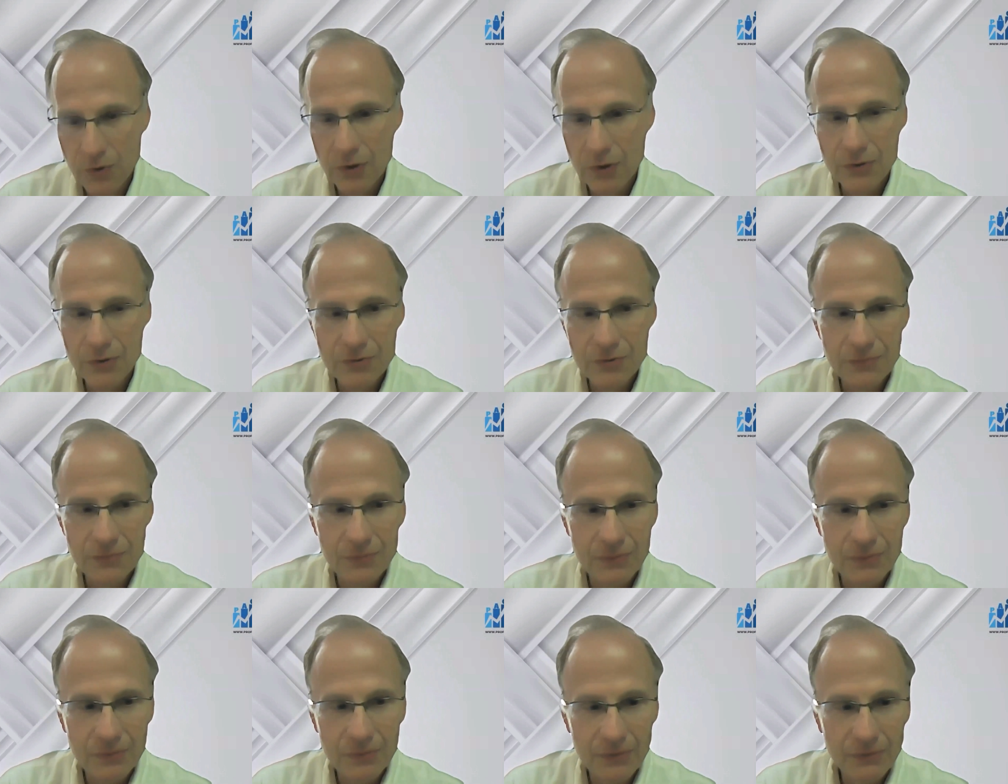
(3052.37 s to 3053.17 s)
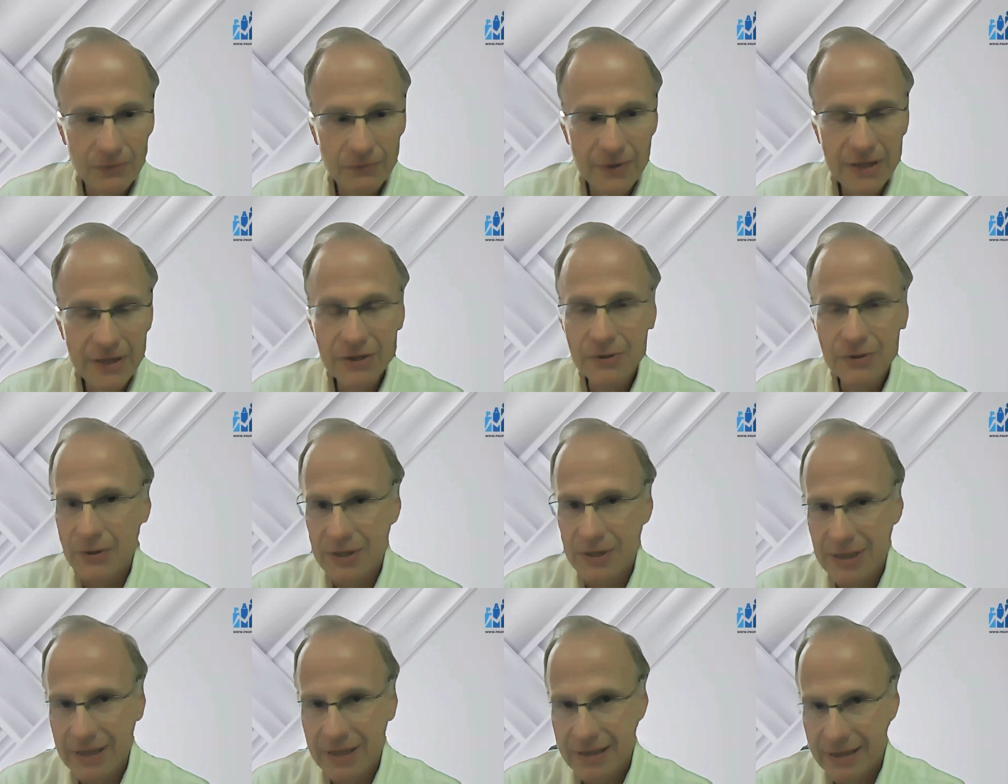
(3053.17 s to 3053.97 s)
those
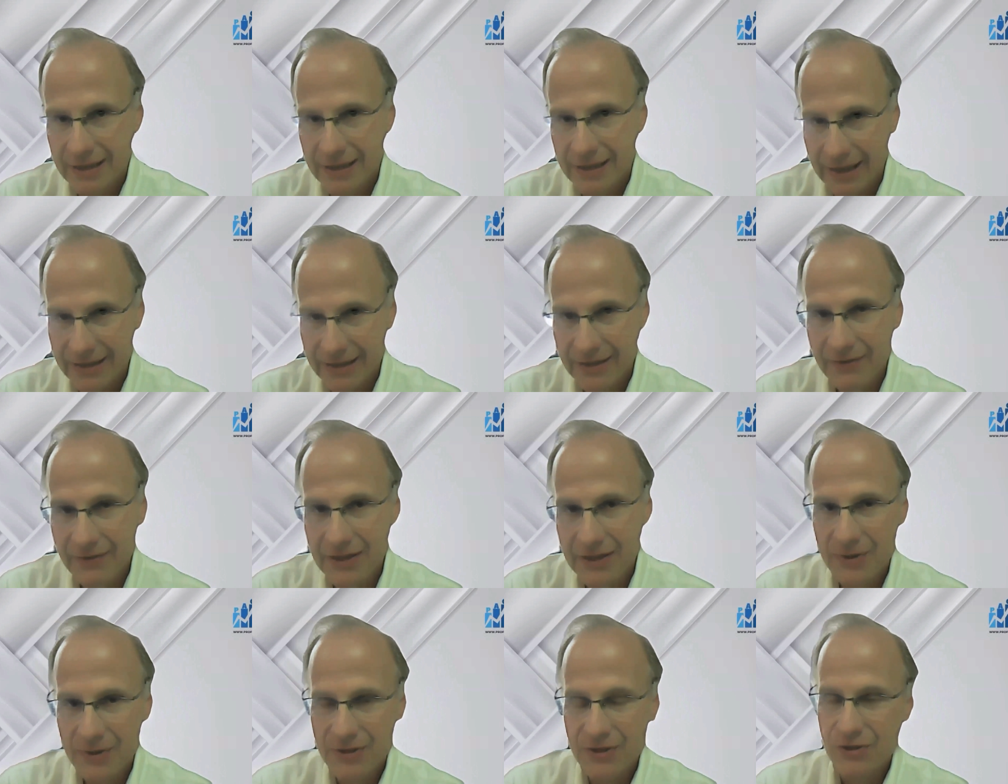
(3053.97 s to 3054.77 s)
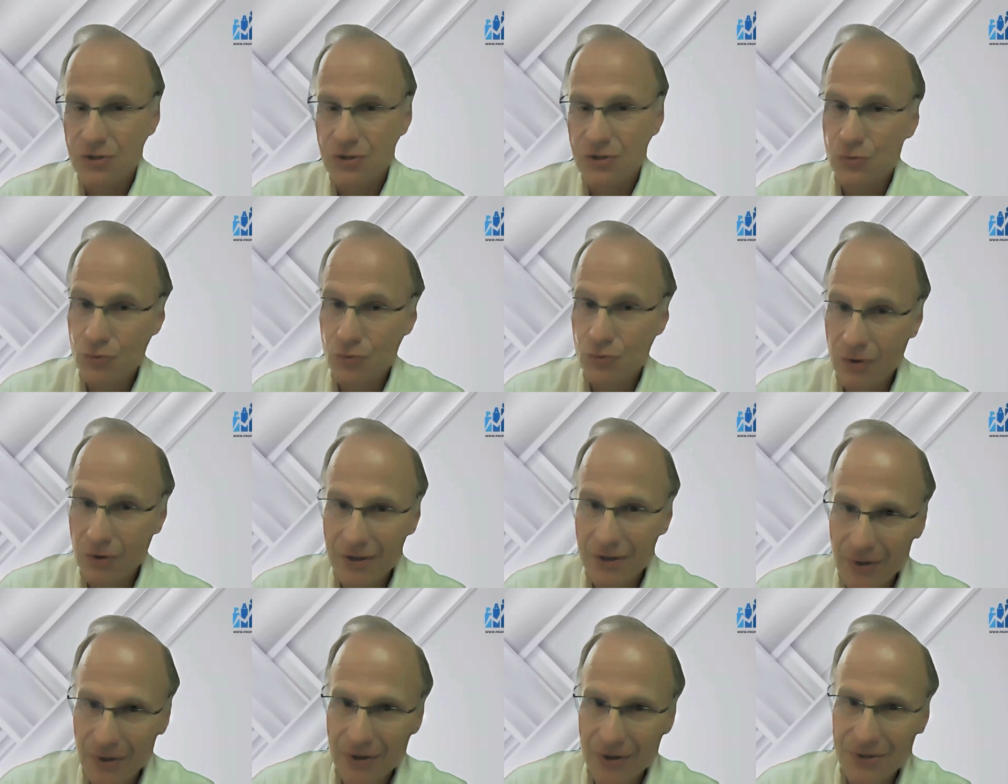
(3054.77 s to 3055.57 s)
resources and activities with a
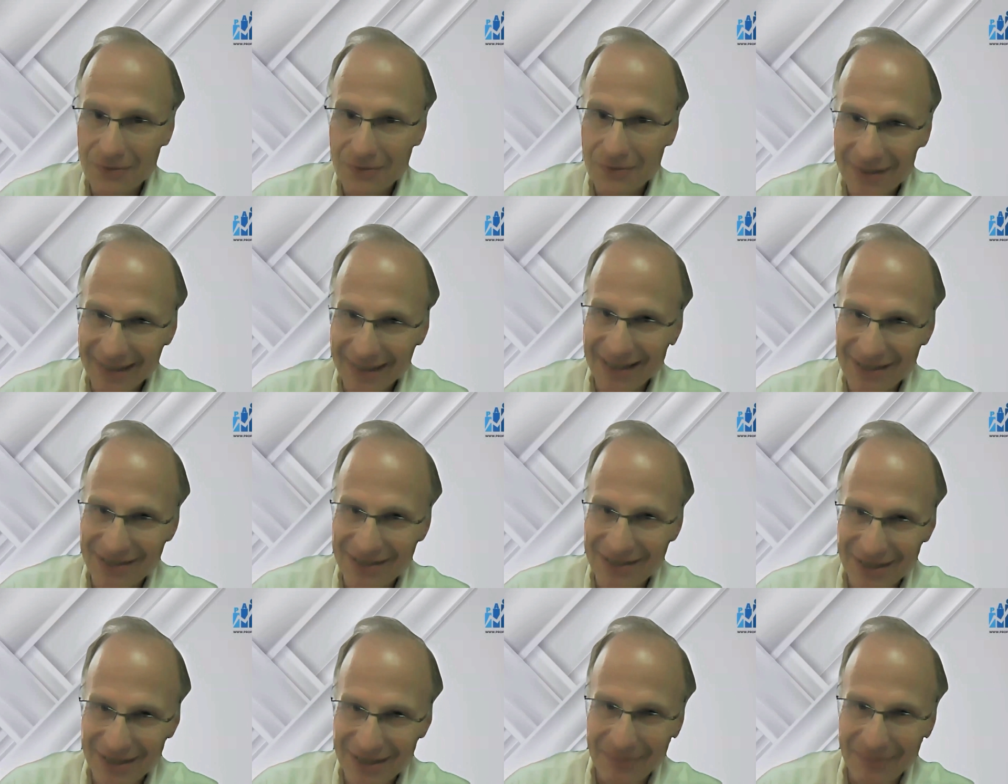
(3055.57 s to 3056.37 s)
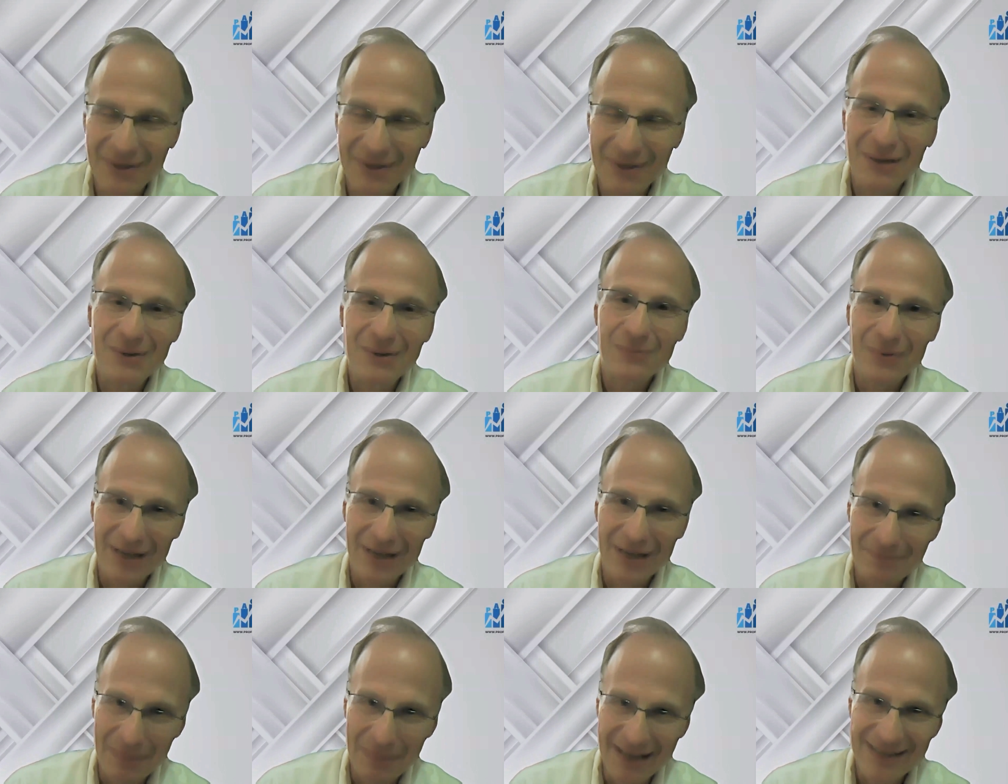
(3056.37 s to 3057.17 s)
strong causal relationship.
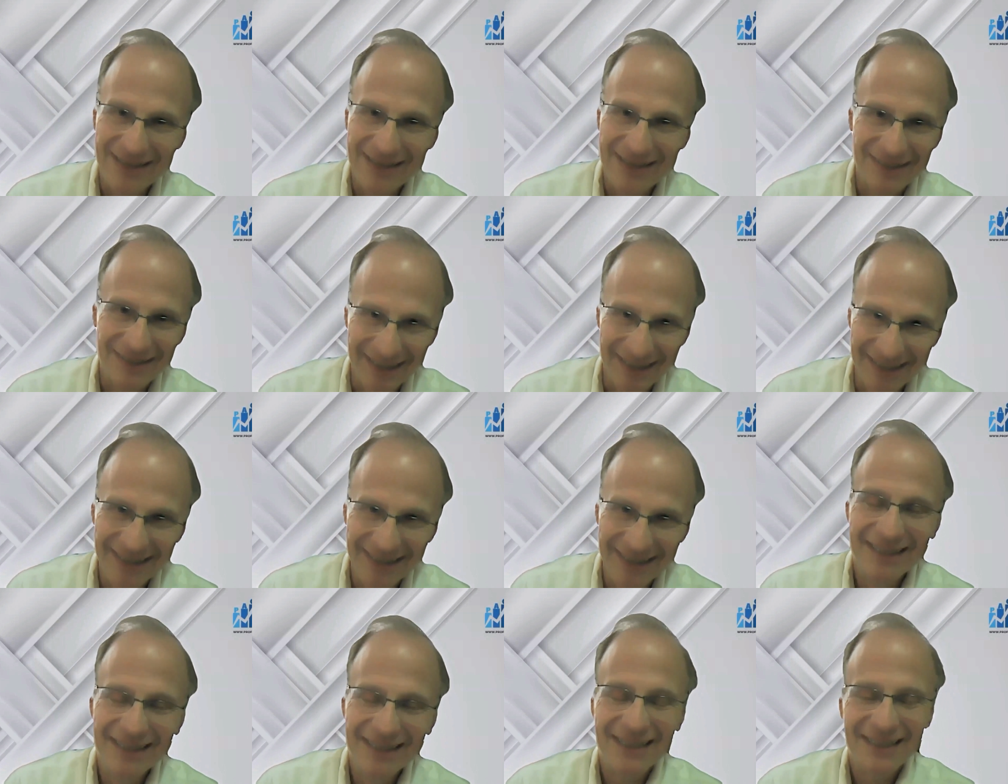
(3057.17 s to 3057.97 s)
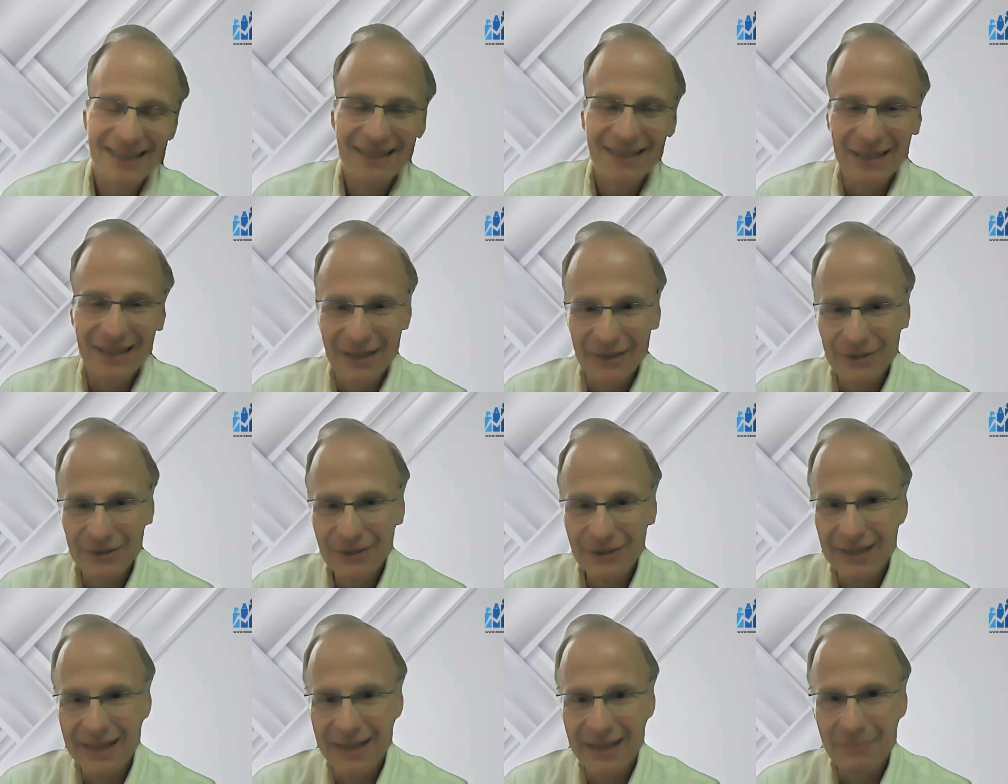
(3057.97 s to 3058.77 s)
We're basically
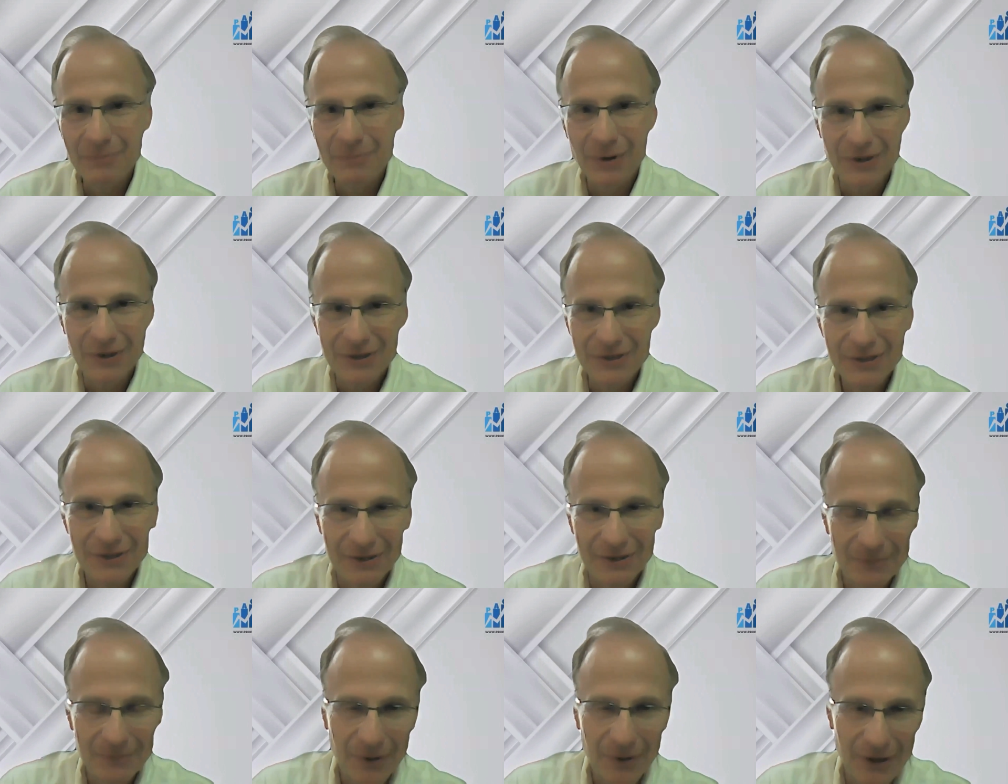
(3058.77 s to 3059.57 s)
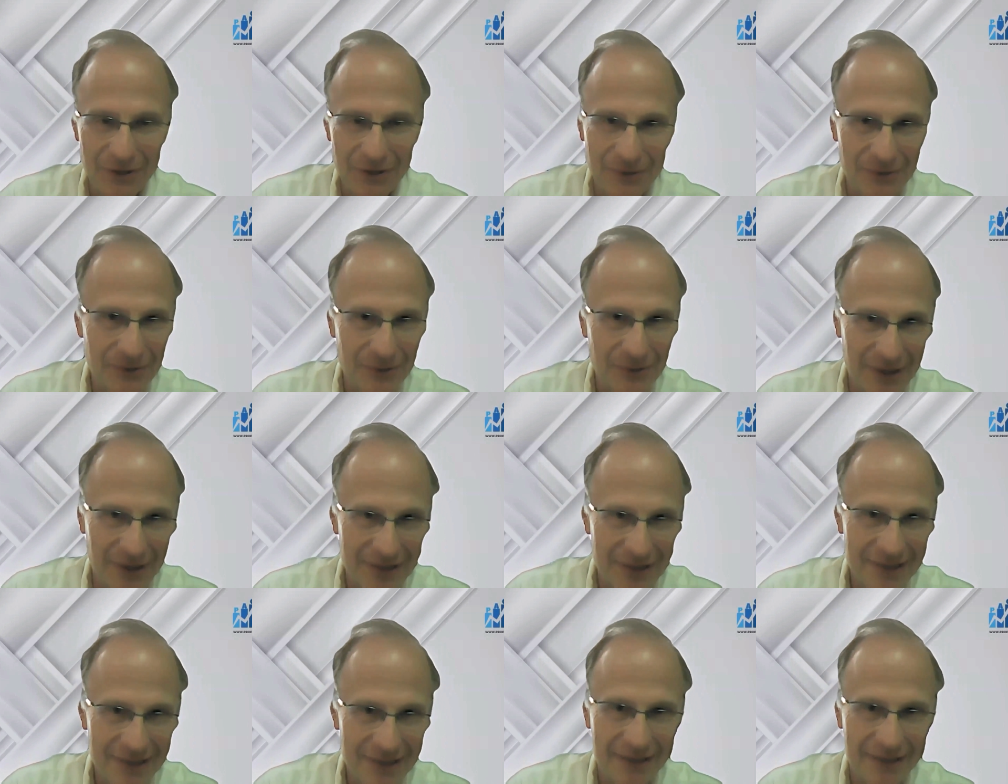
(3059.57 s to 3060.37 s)
looking at your marginal
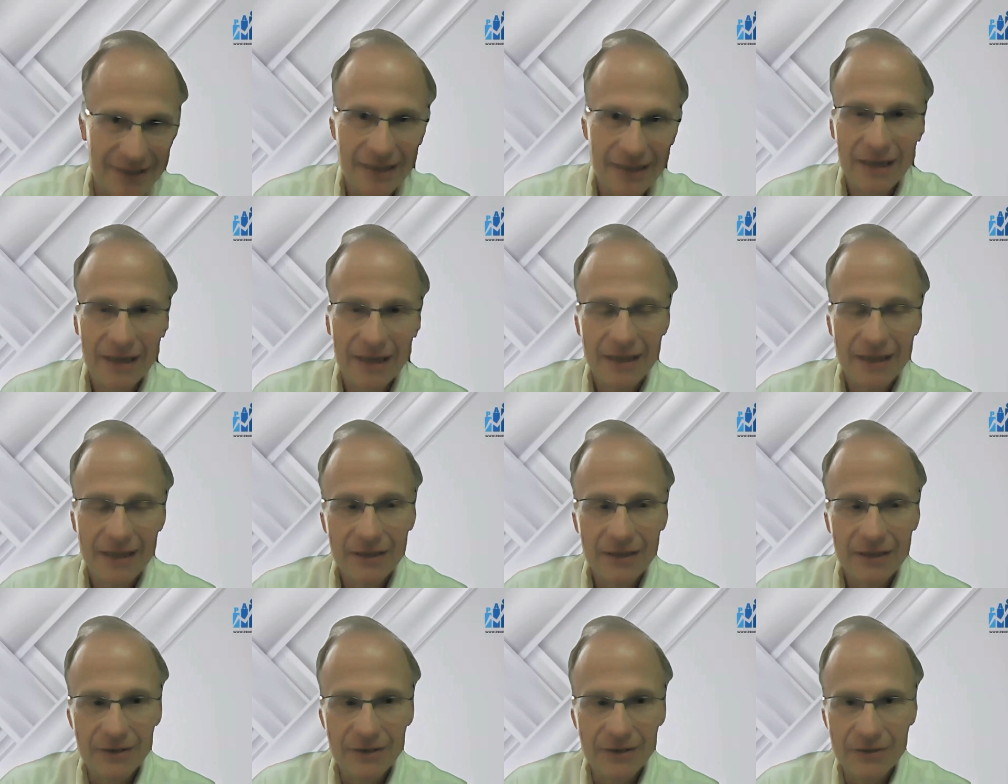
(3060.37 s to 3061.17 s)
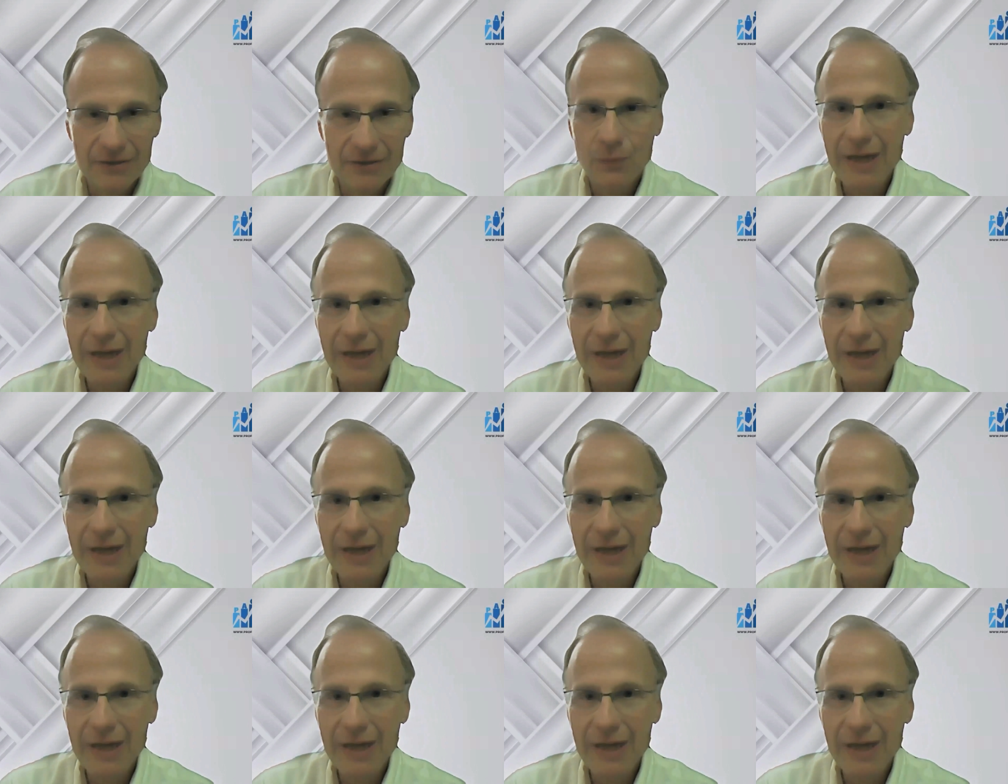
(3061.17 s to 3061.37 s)
costs. And you know, there's a